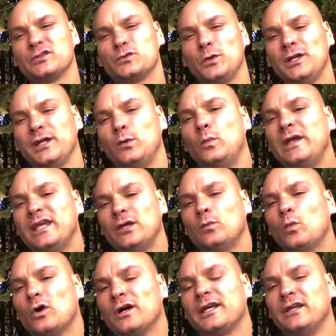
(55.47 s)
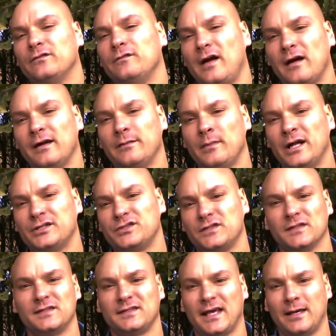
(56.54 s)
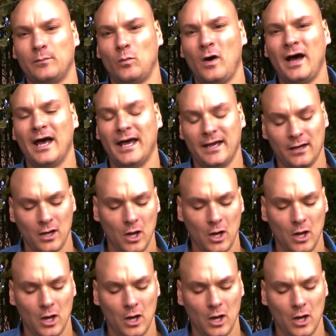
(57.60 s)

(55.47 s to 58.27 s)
really we can work in very much the same way.